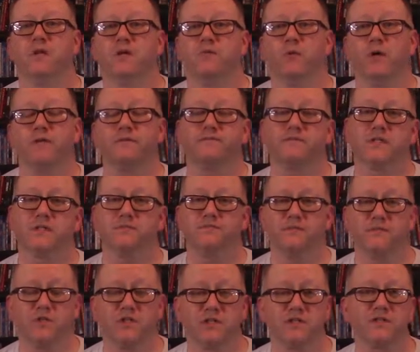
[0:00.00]
well,
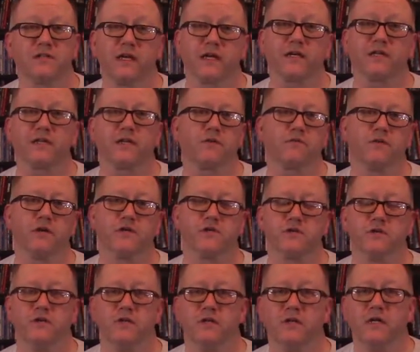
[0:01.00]
just like the
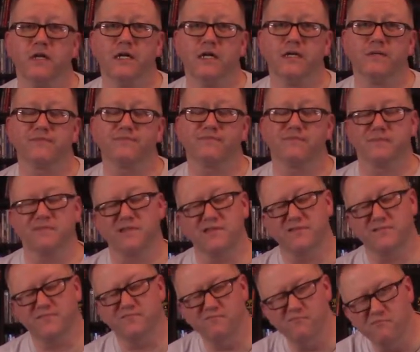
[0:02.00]
original,
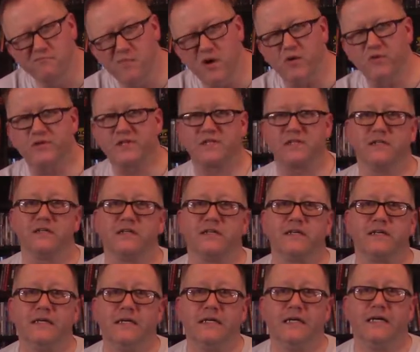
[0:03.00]

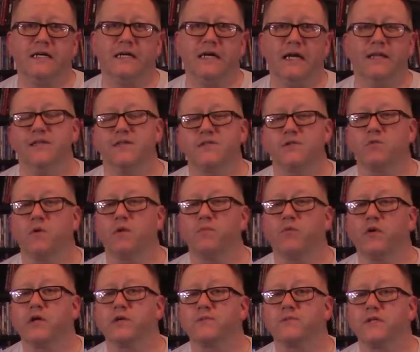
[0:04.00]
mostly. And this is what
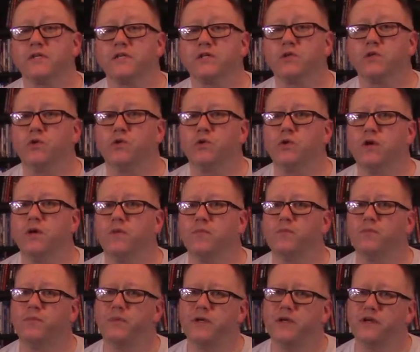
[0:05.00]
brings me into a
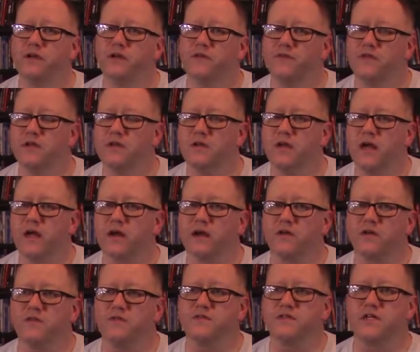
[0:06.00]
bit of the
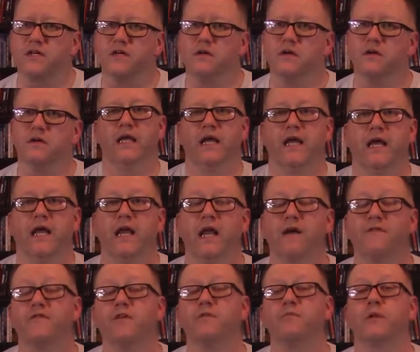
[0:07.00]
negatives here.
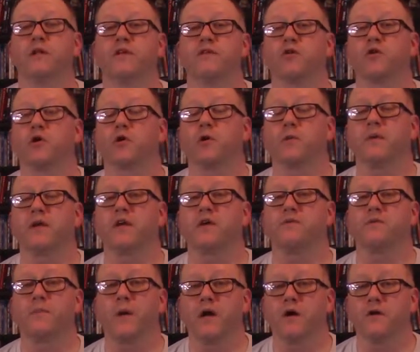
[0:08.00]
Inevitably, there are going to be
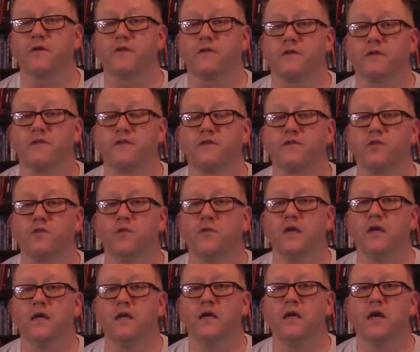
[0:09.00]
comparisons to
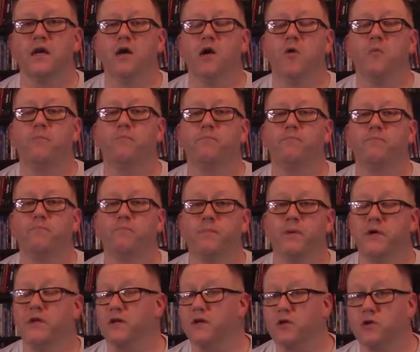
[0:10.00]
the
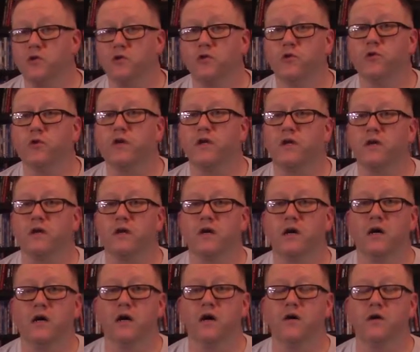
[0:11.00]
Pitt and Clooney
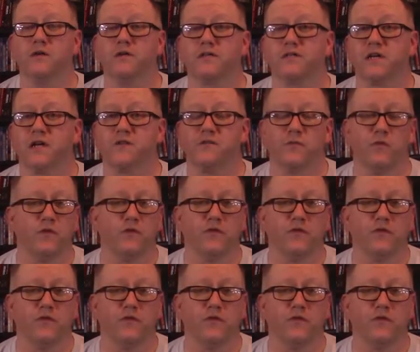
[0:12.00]
set of